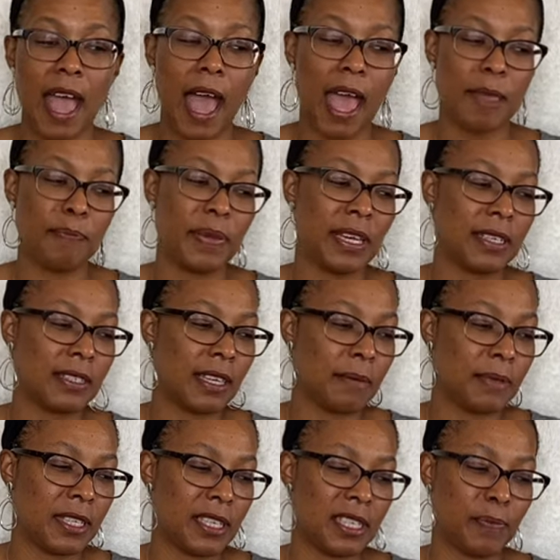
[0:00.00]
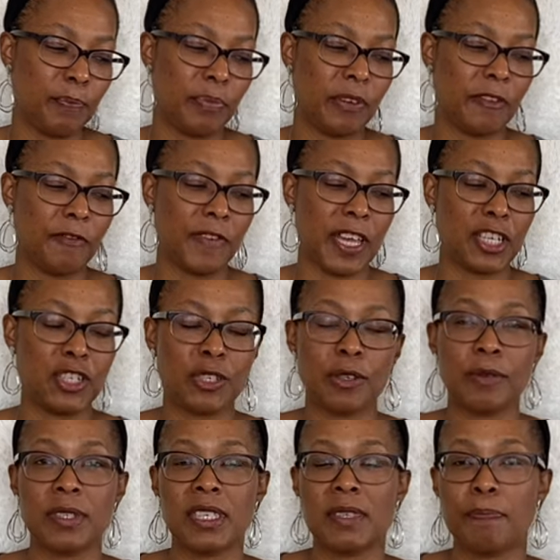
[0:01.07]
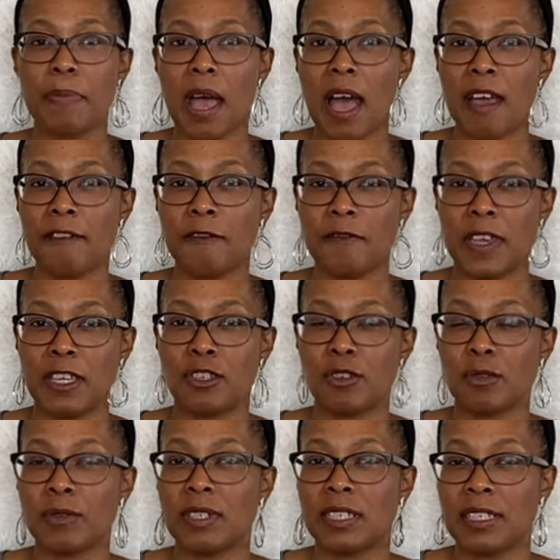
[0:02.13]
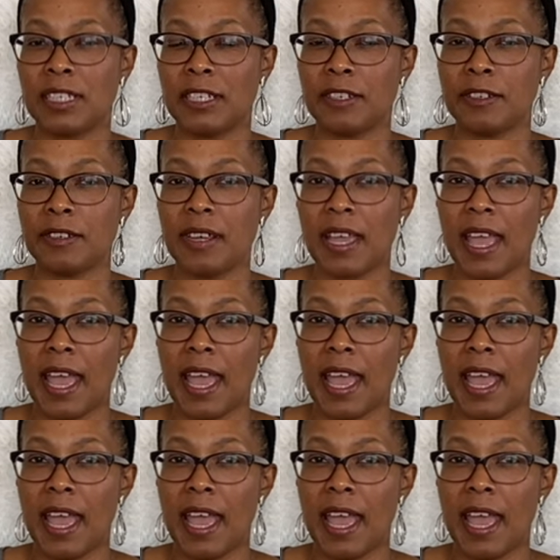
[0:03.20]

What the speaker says: I picked up this professional spa facial cleaner,